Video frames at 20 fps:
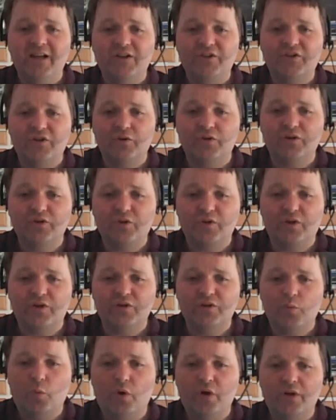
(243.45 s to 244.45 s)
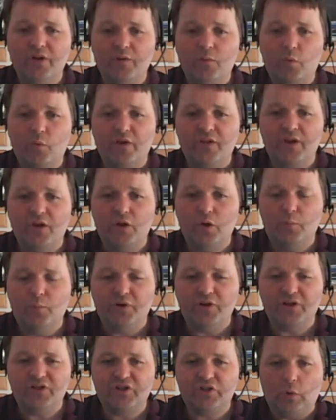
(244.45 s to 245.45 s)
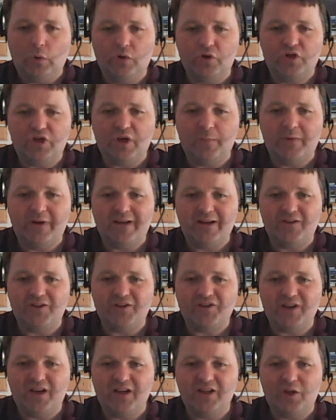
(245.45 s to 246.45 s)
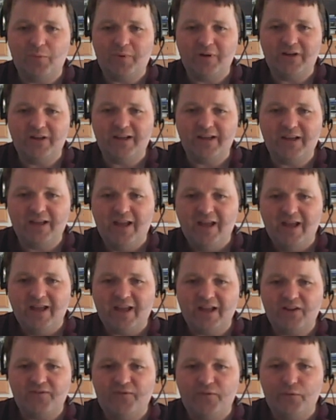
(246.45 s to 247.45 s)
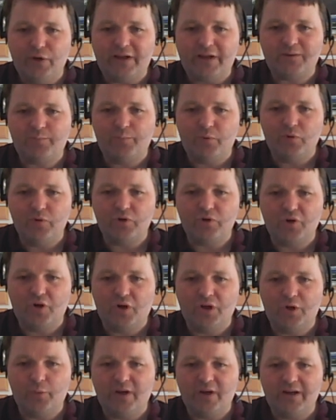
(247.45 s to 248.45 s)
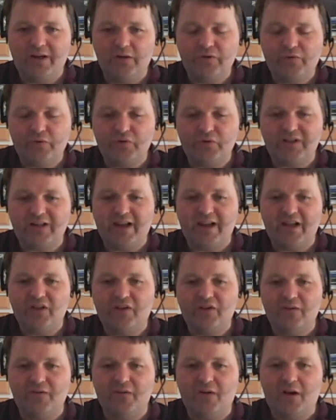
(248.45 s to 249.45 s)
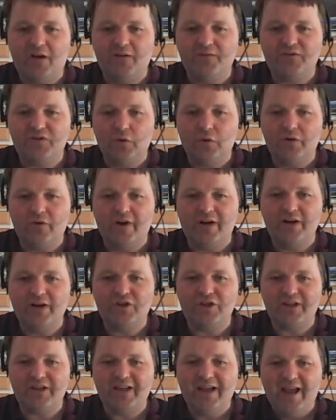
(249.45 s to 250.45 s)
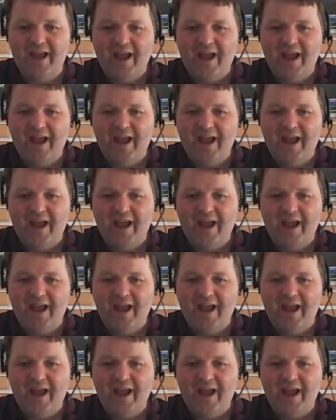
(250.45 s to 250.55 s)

So there's one where you put a solar chimney on the side of the building, gets full exposure all the way down through its length of solar energy,